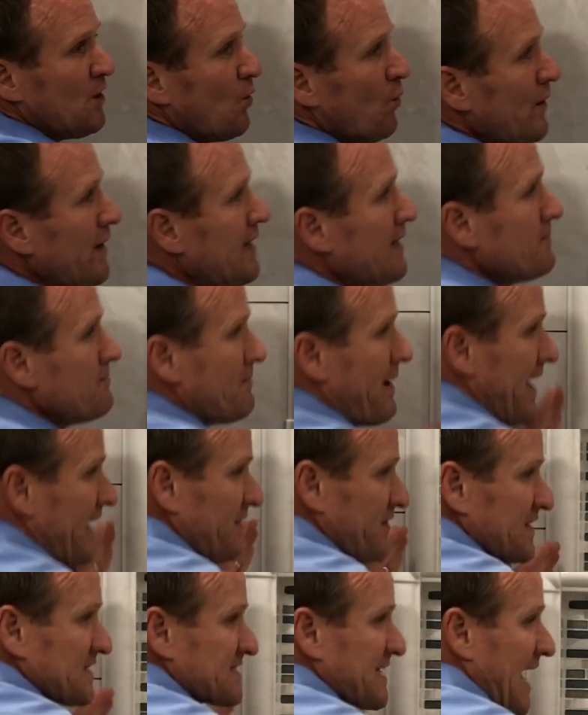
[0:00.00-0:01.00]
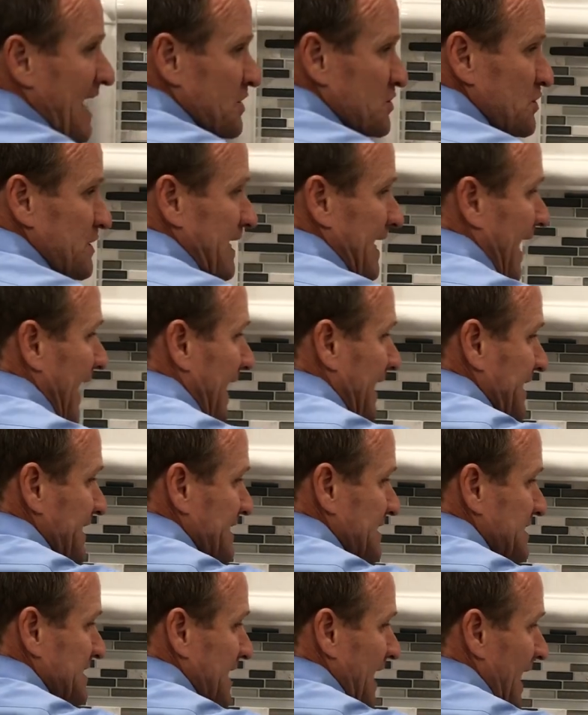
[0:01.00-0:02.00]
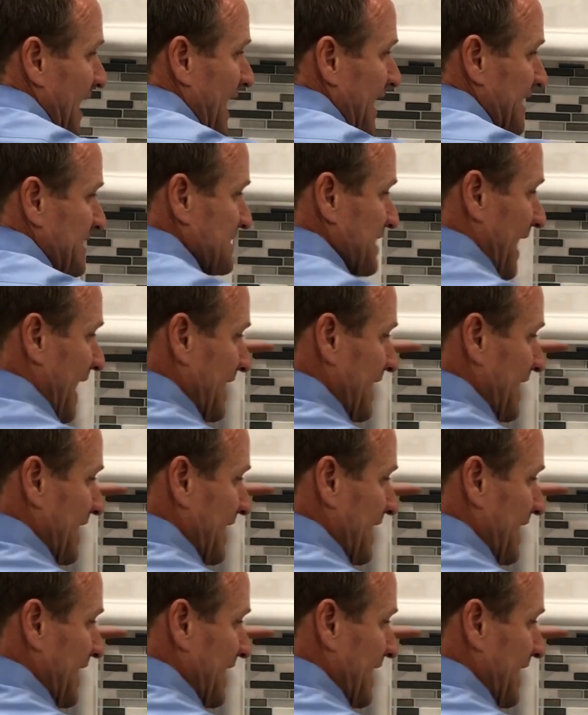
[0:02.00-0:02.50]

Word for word: We can make this actually any size,